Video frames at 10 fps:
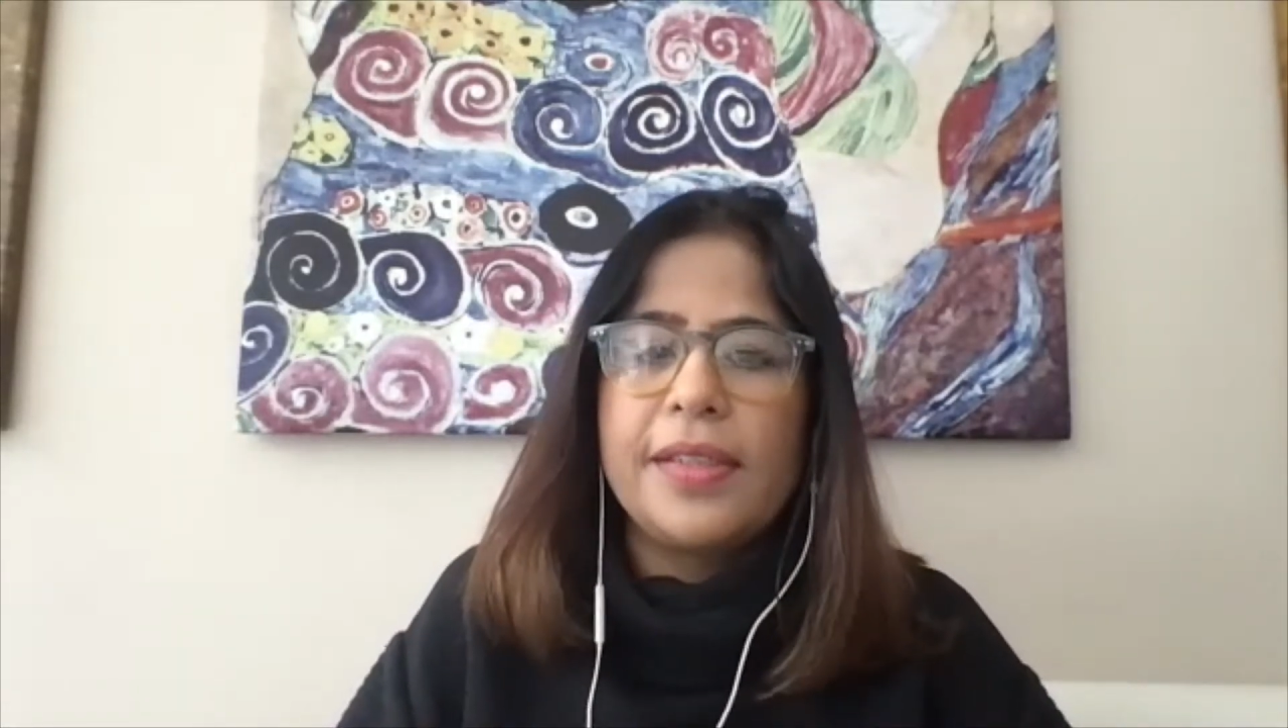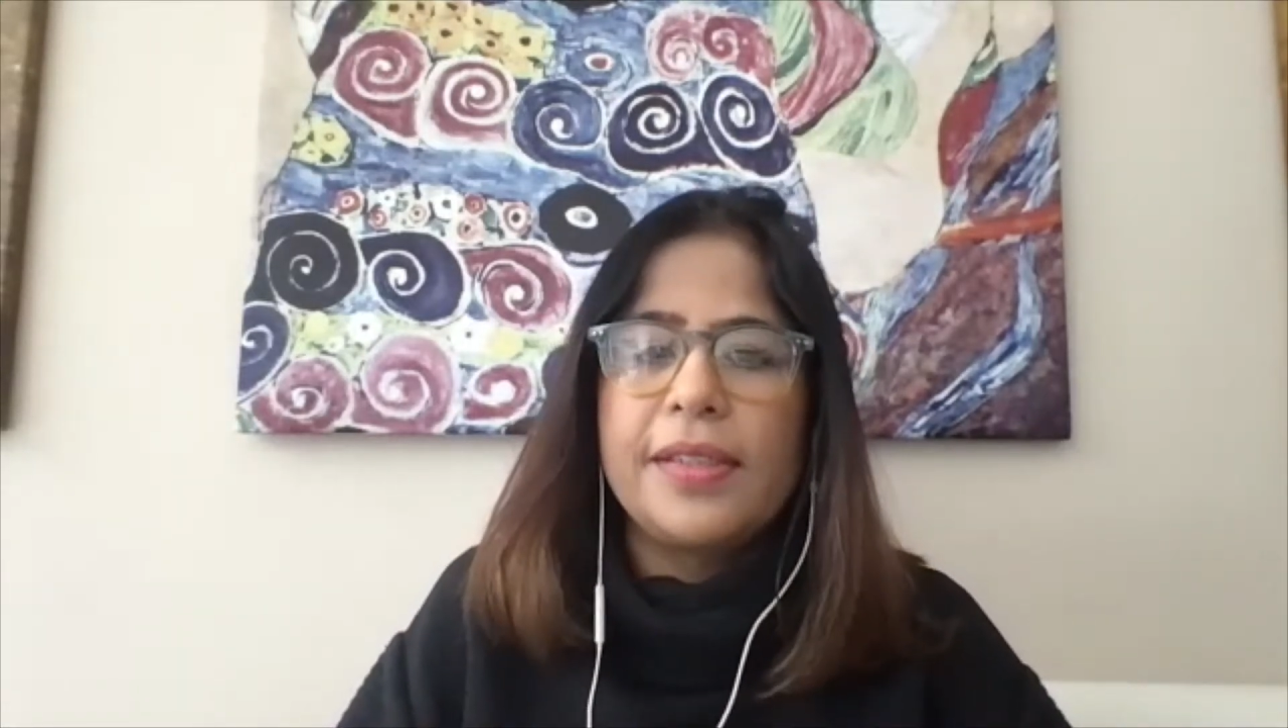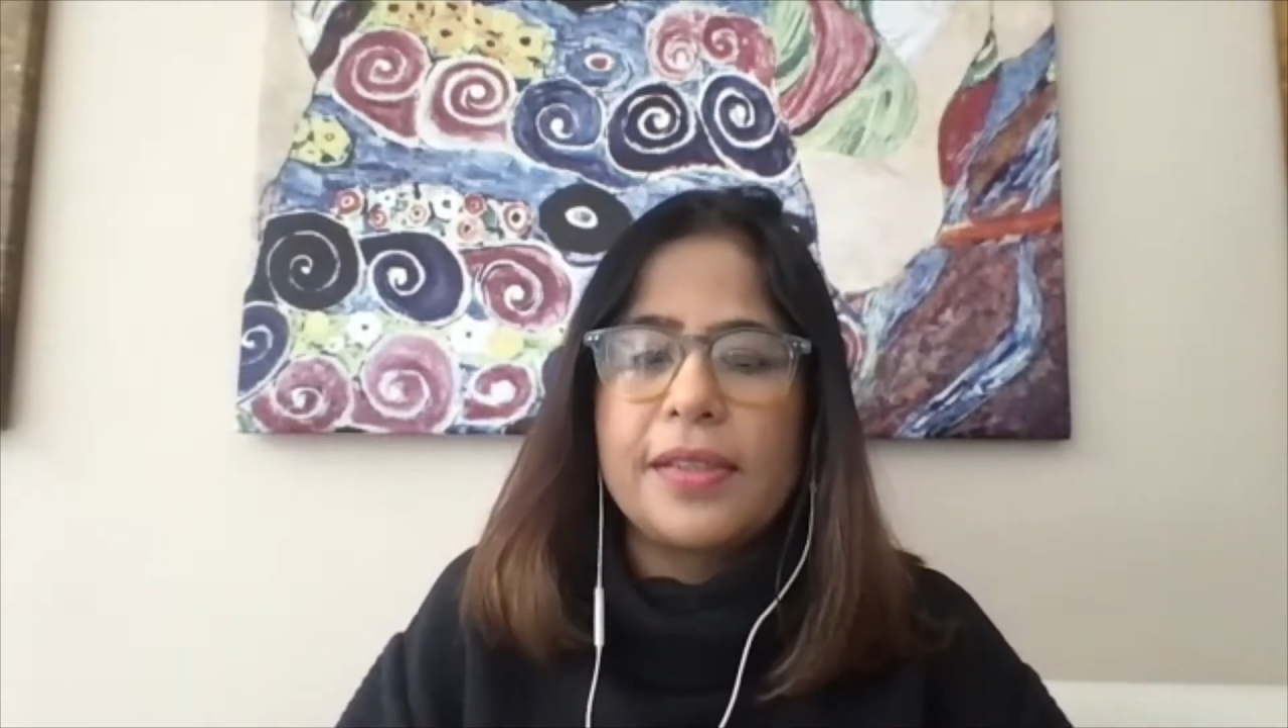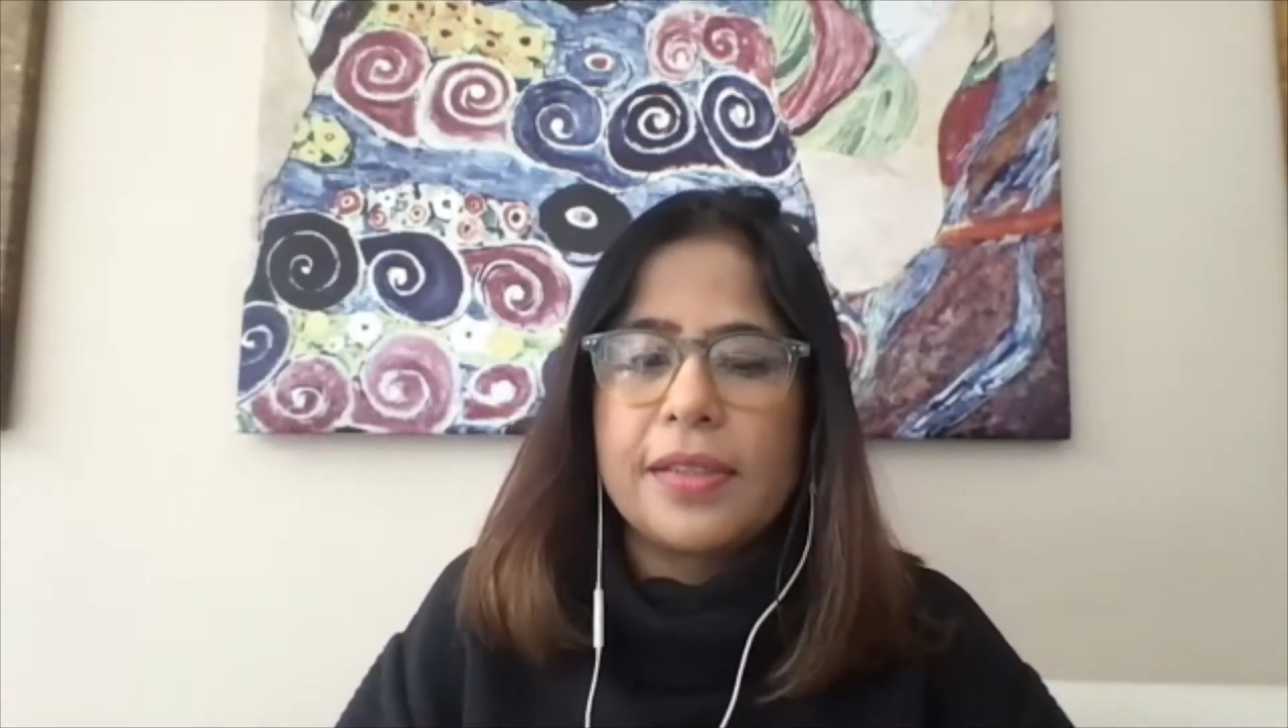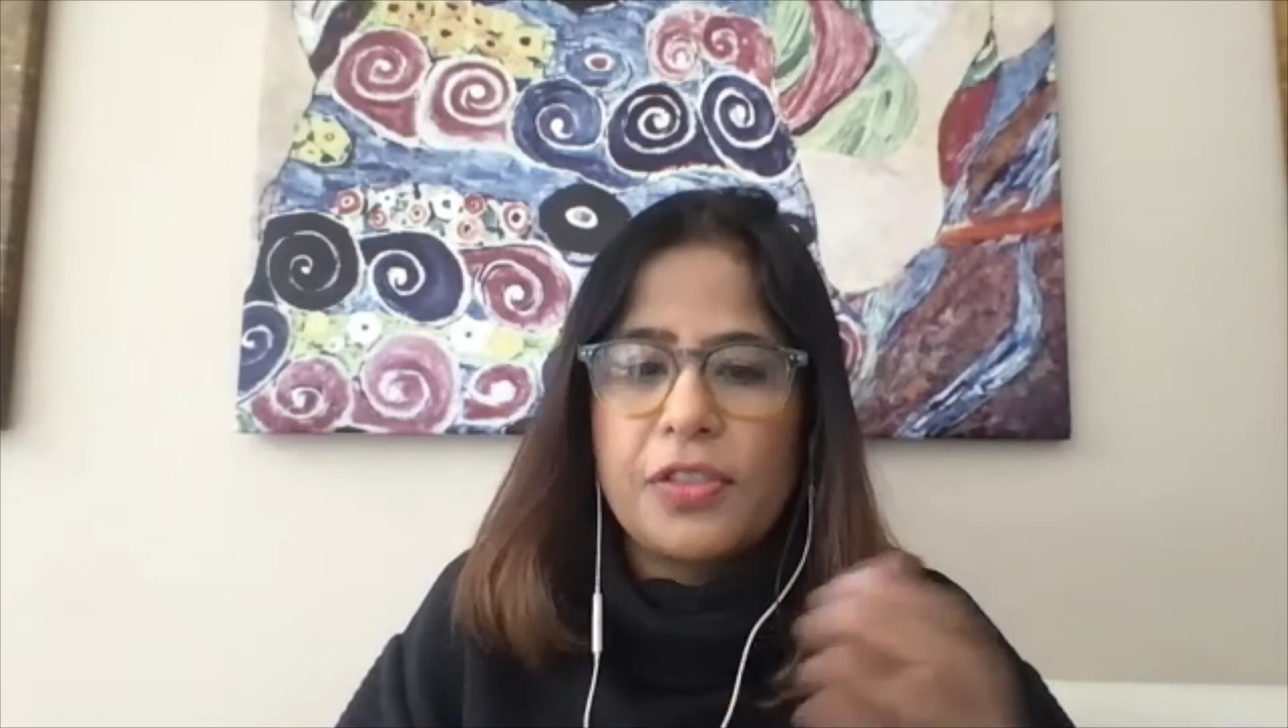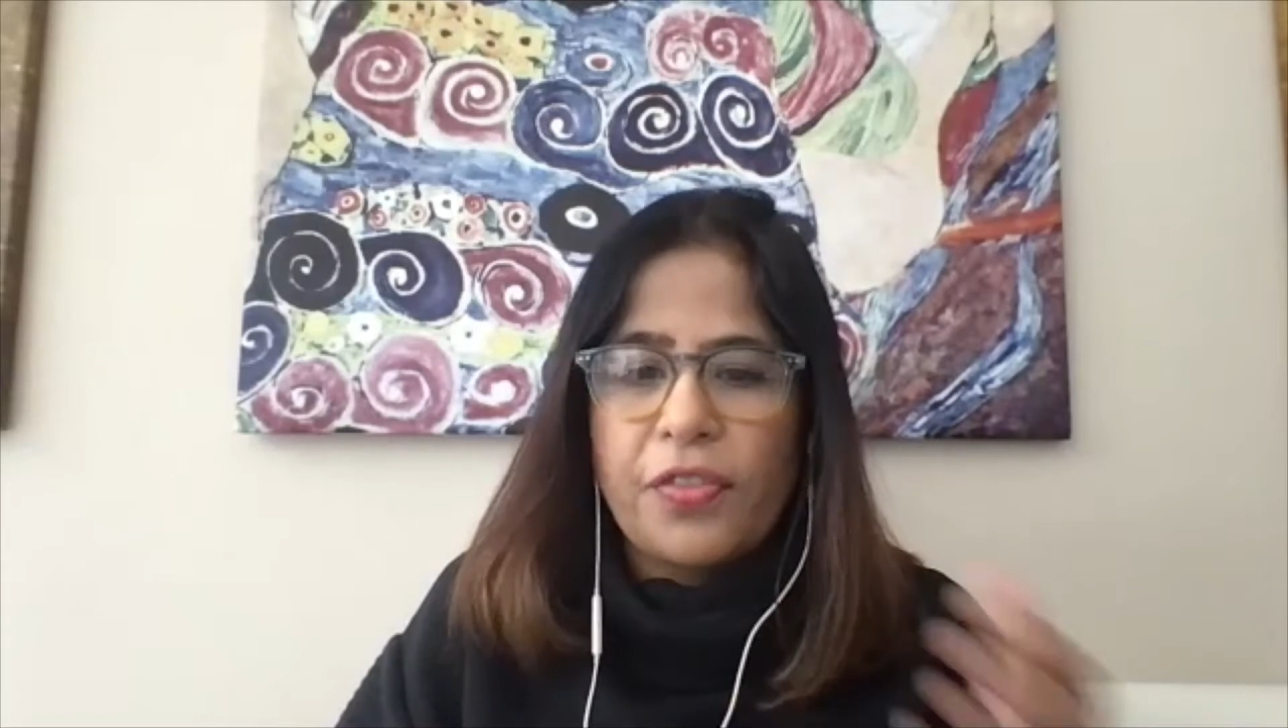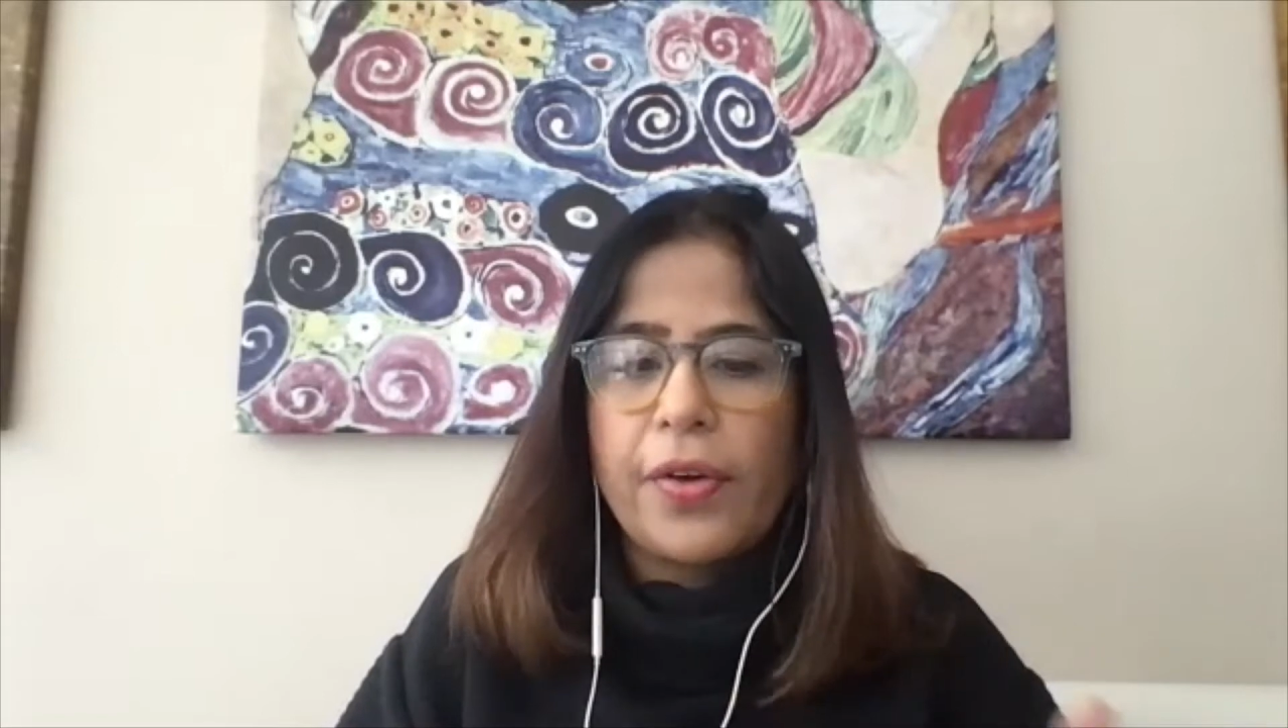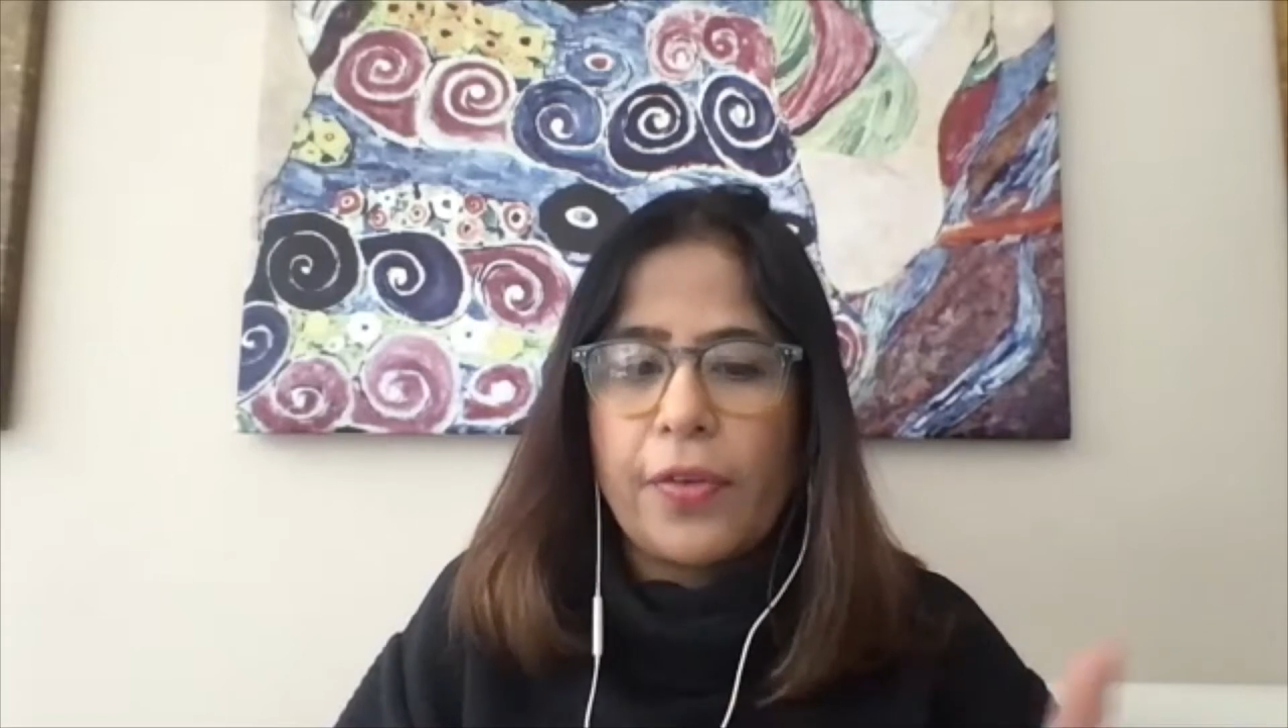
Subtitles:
in the sphere